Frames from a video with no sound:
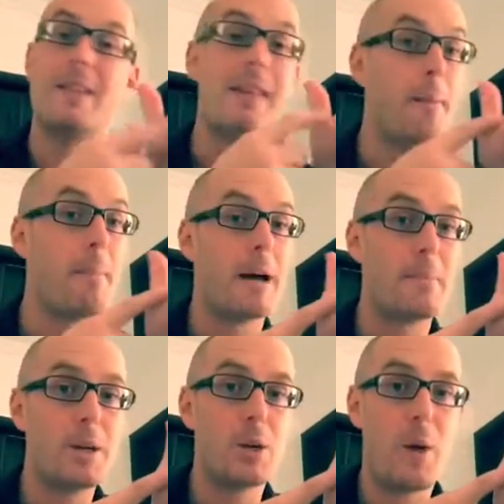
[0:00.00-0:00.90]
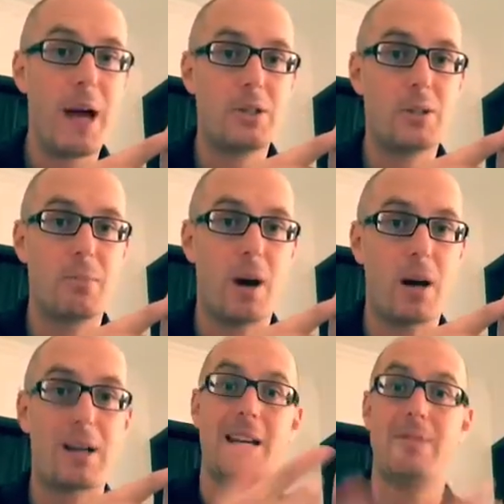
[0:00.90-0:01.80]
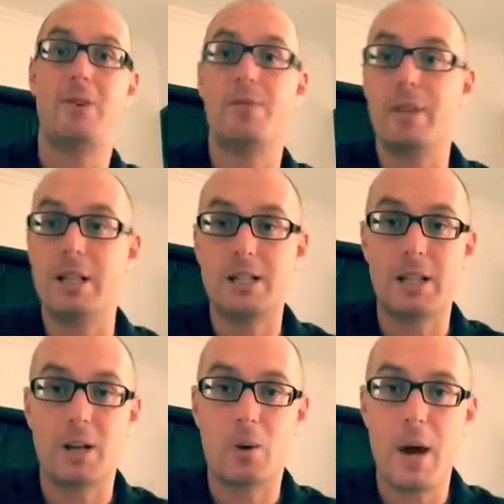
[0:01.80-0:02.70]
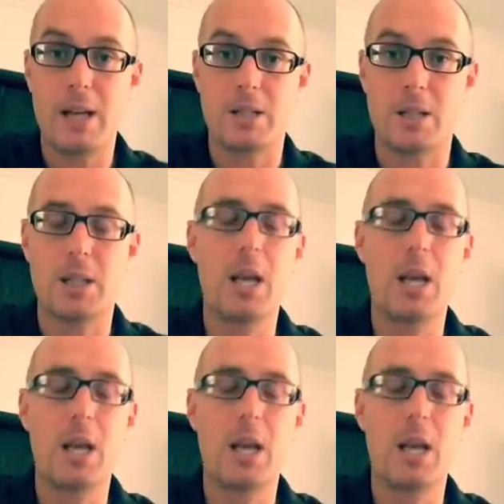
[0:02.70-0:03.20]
That might be a question mark if you're finishing a question.